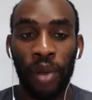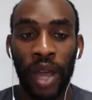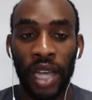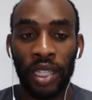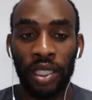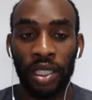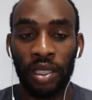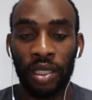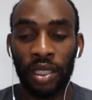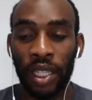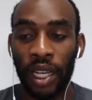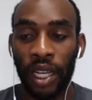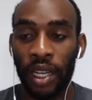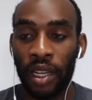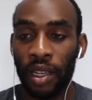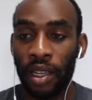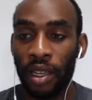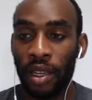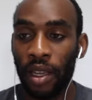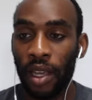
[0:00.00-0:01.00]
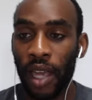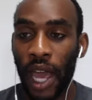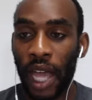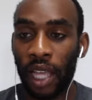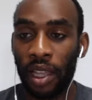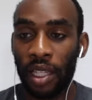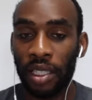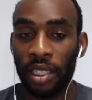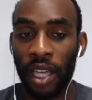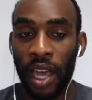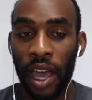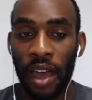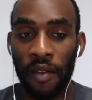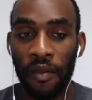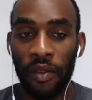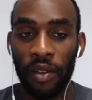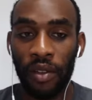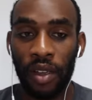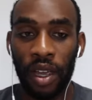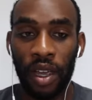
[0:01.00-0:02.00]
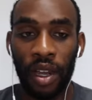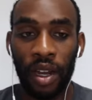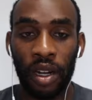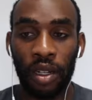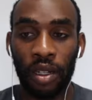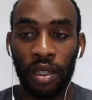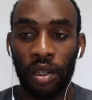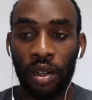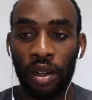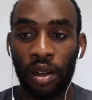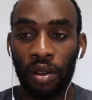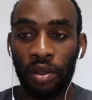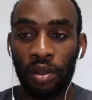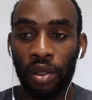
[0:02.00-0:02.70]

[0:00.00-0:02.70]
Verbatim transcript: passions that athletes have, and you know.